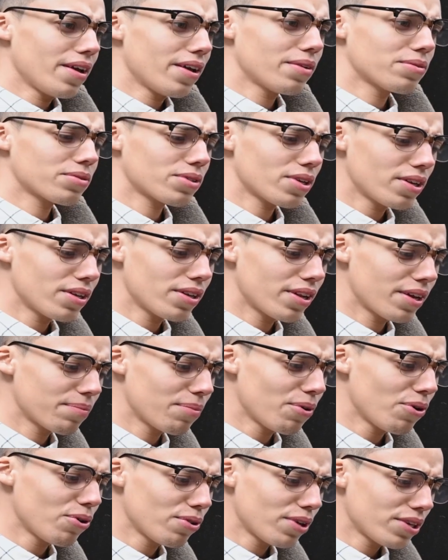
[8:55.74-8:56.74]
bullies, is
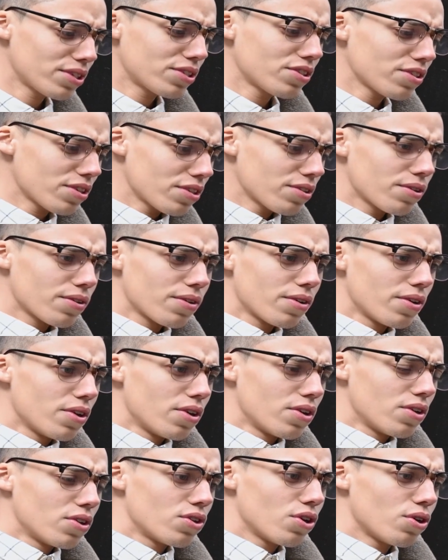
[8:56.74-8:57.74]
they are
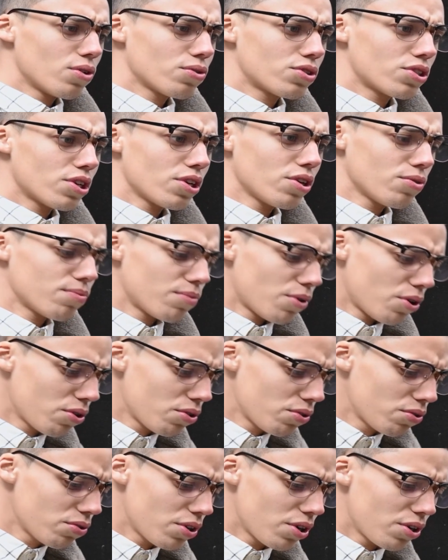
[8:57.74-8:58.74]
just these
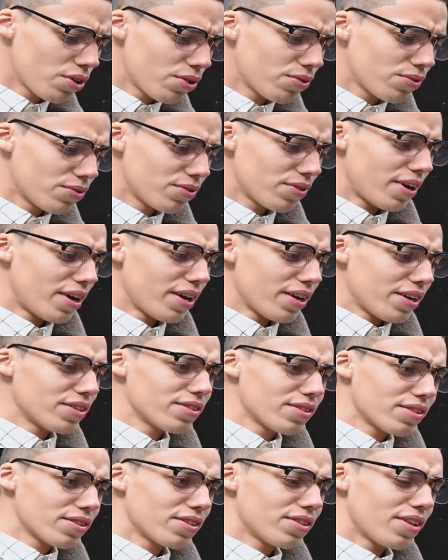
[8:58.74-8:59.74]
over emotional
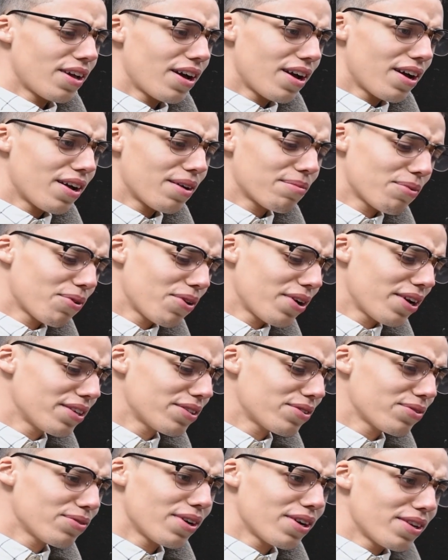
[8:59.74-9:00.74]
crybabies. And
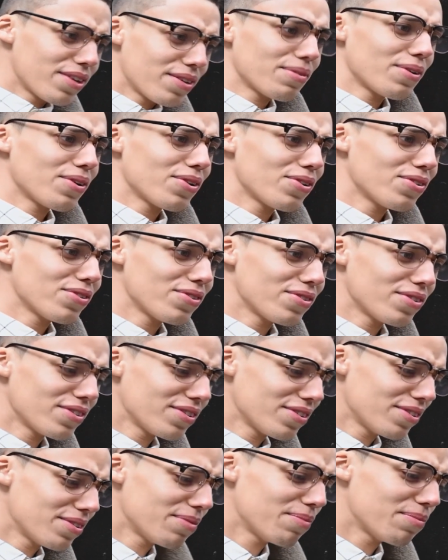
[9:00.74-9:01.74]
I literally
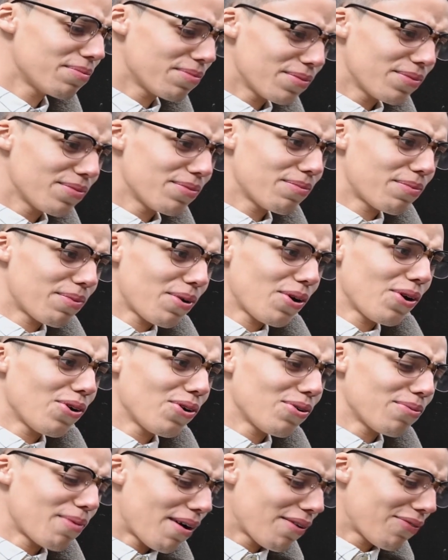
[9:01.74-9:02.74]

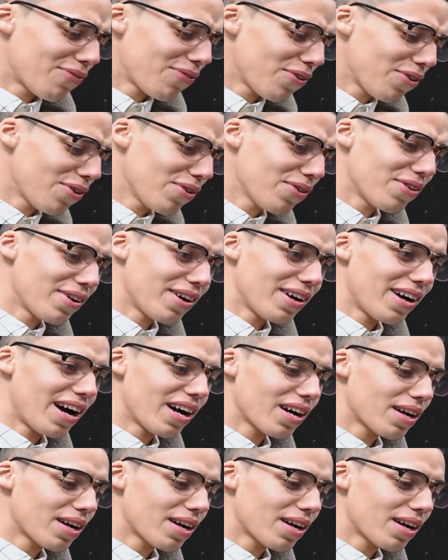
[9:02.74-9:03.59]
have seen these guys